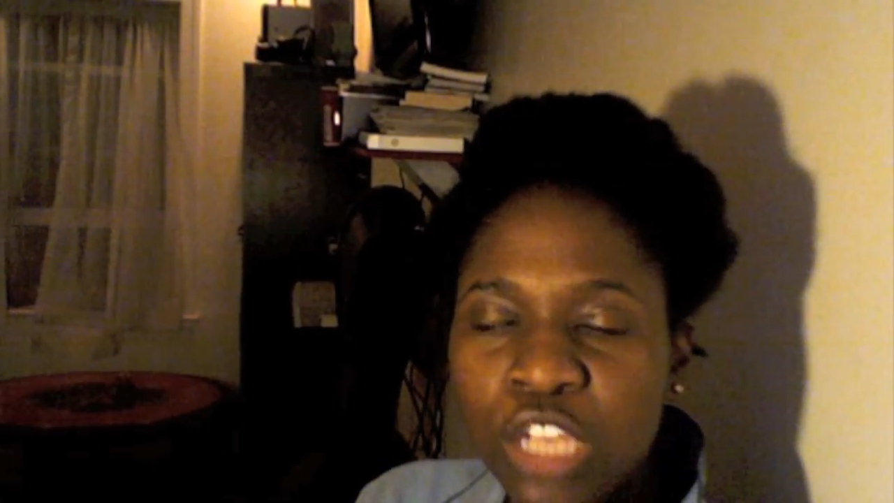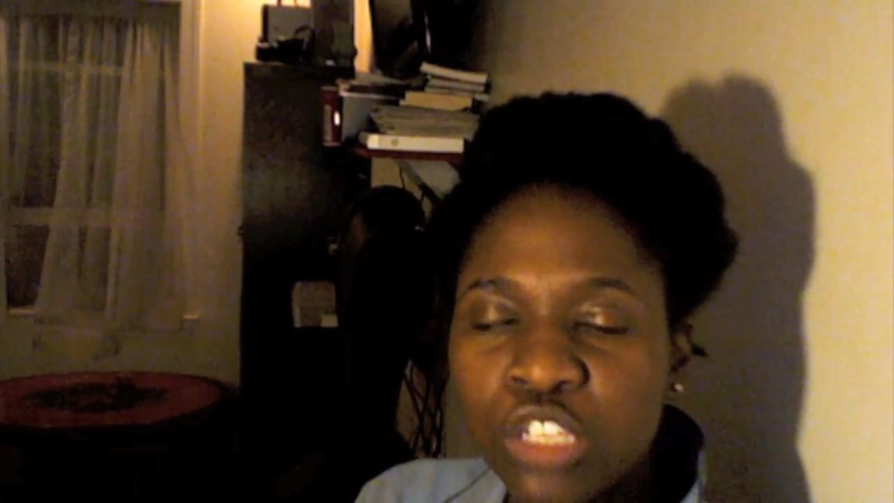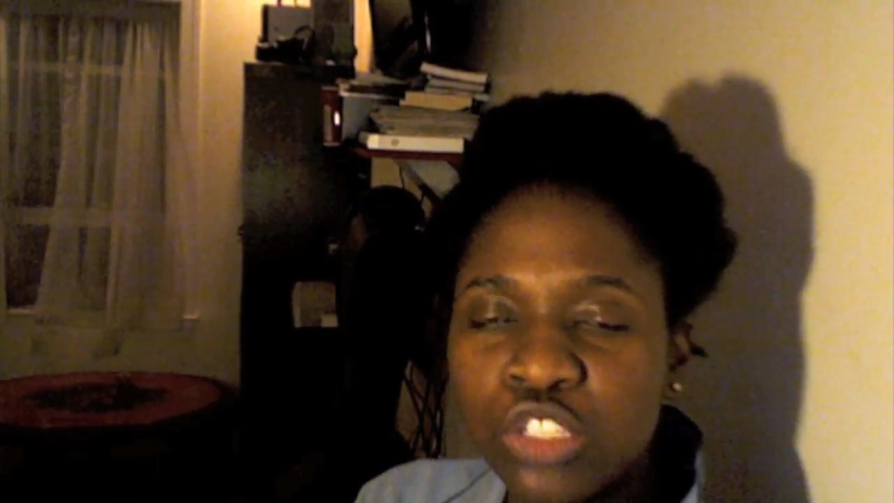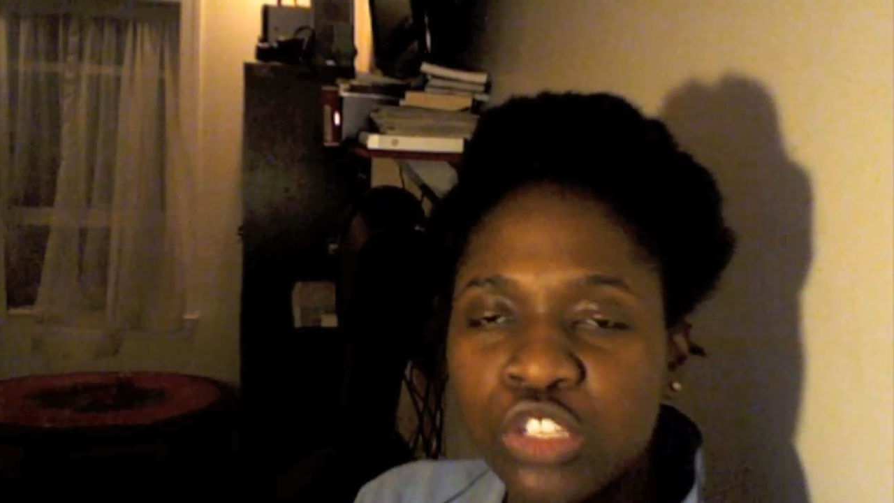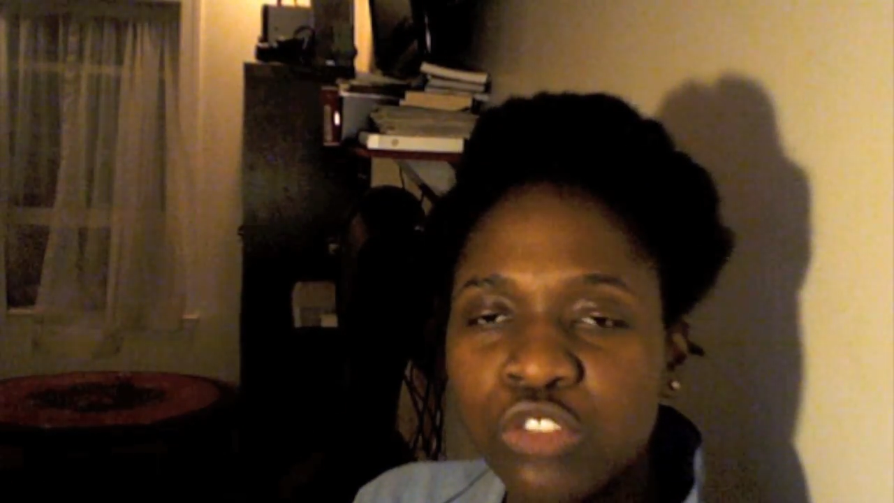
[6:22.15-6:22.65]

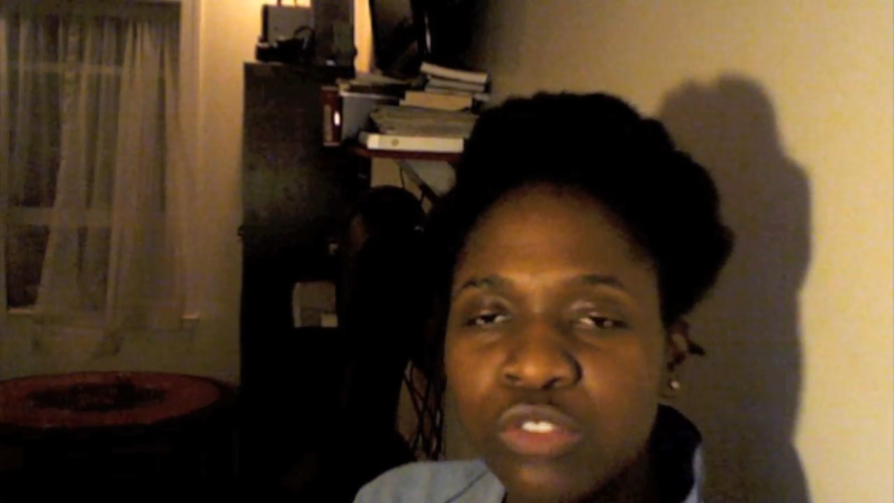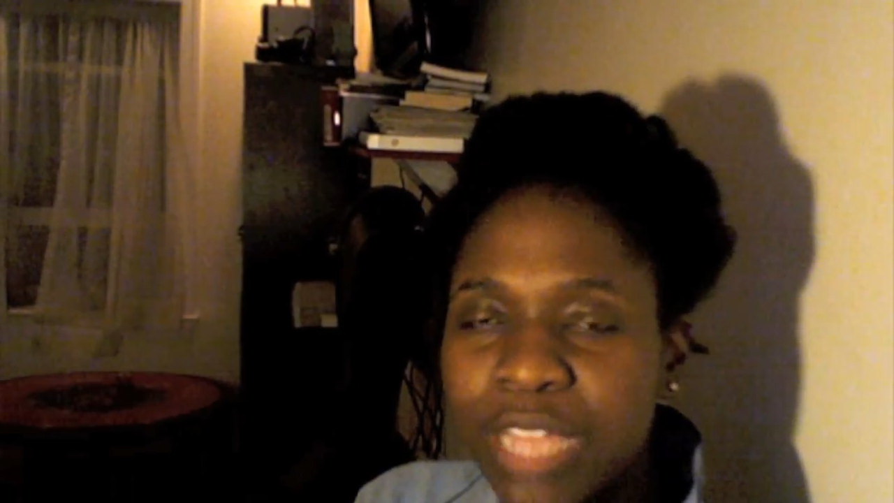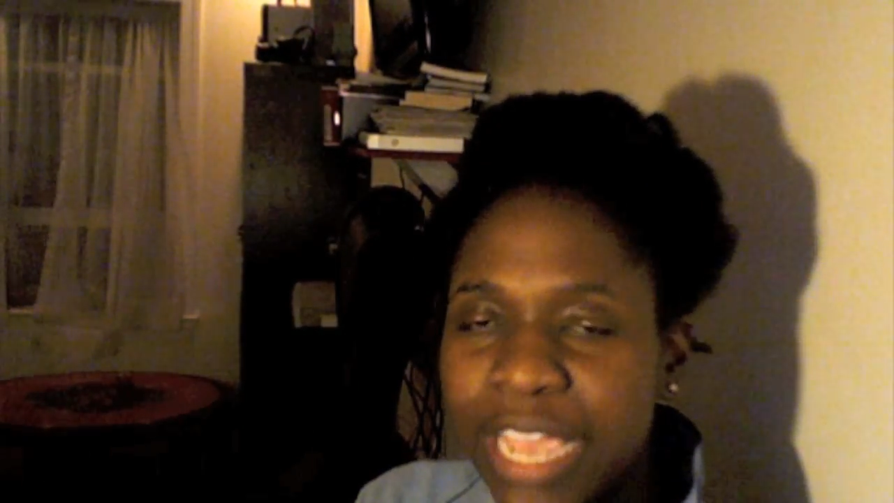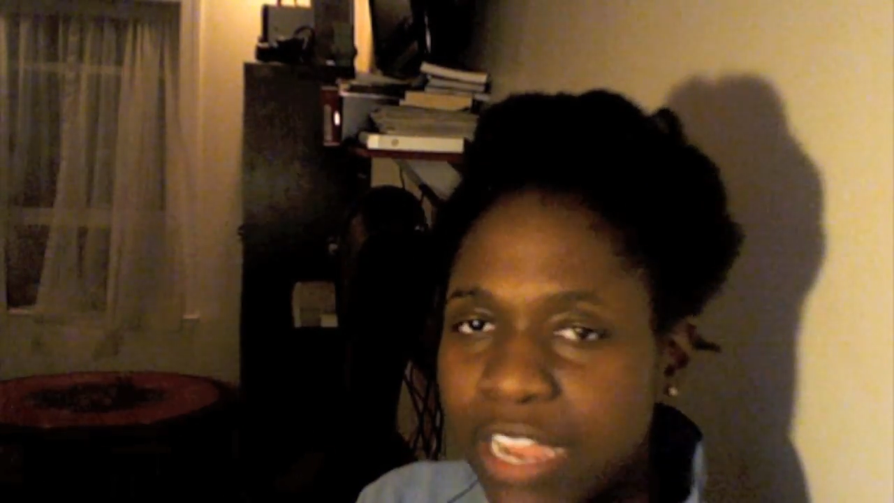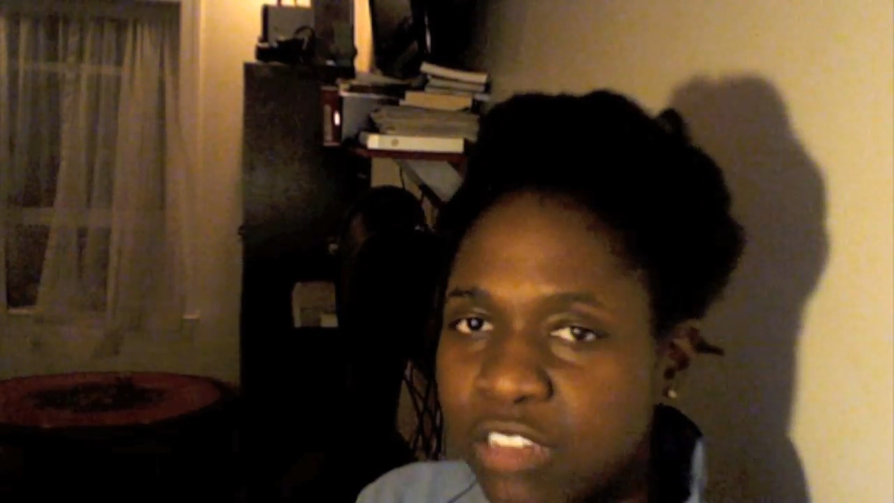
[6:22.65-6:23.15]
certain
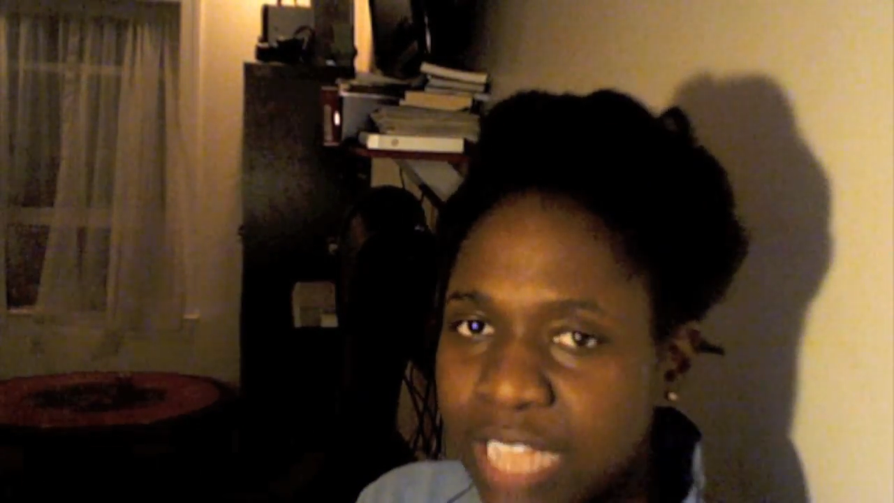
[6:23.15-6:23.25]
hair